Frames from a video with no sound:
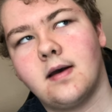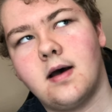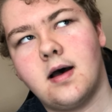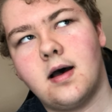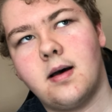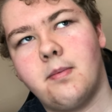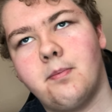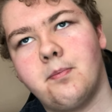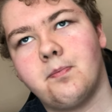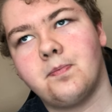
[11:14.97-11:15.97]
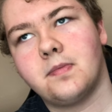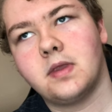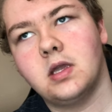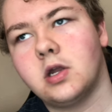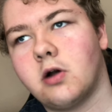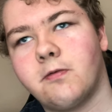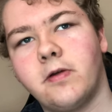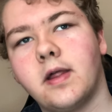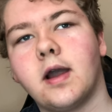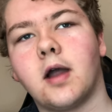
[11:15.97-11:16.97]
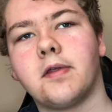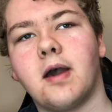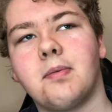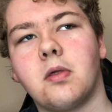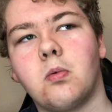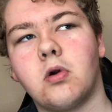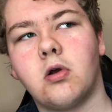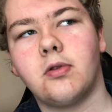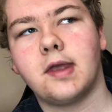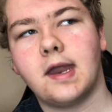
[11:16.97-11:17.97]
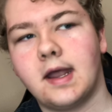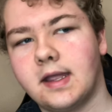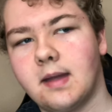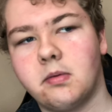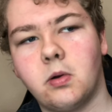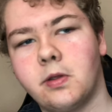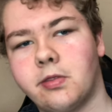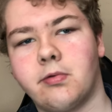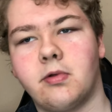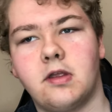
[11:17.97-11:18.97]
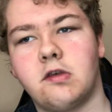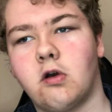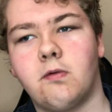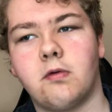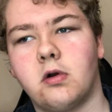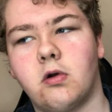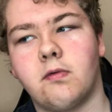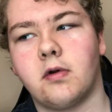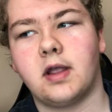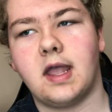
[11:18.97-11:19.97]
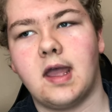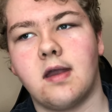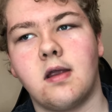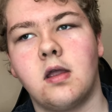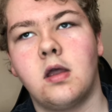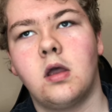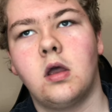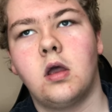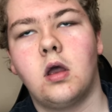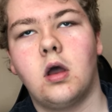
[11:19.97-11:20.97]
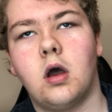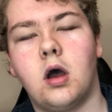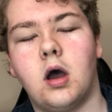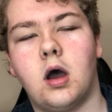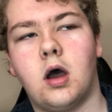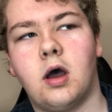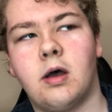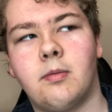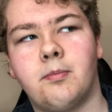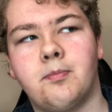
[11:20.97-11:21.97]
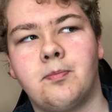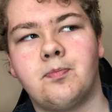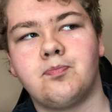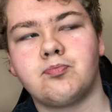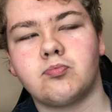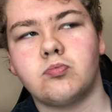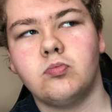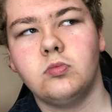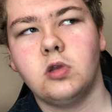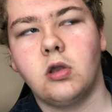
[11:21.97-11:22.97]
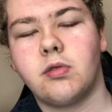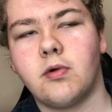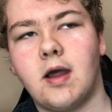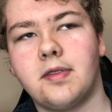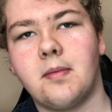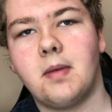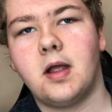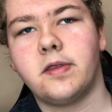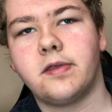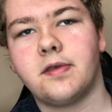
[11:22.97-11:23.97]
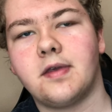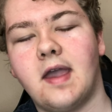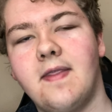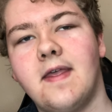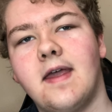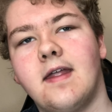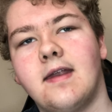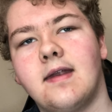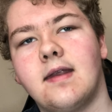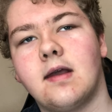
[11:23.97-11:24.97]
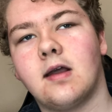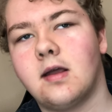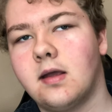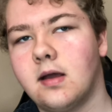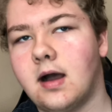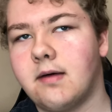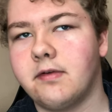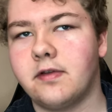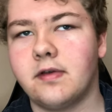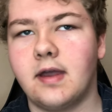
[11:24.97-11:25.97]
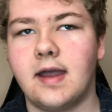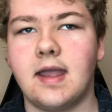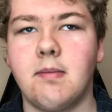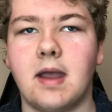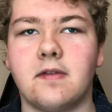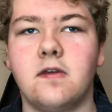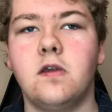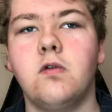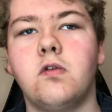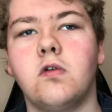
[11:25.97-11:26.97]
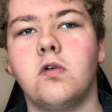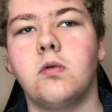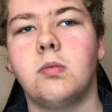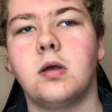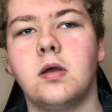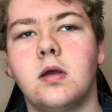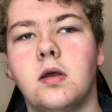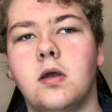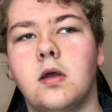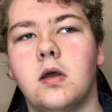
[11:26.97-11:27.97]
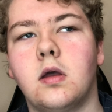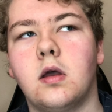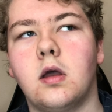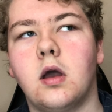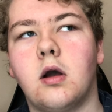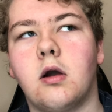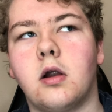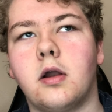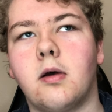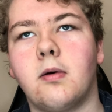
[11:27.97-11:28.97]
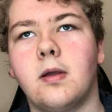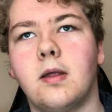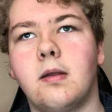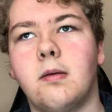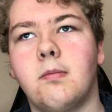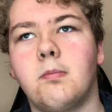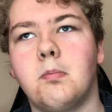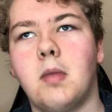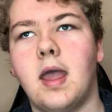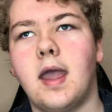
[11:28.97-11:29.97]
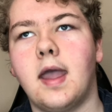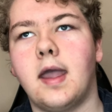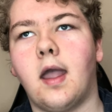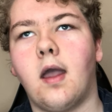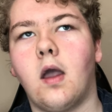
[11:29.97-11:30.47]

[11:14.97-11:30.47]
um, you know, feeling on top of the world. And I kept going through this over and over again um, throughout the months. And then obviously I came back to YouTube, or no, in May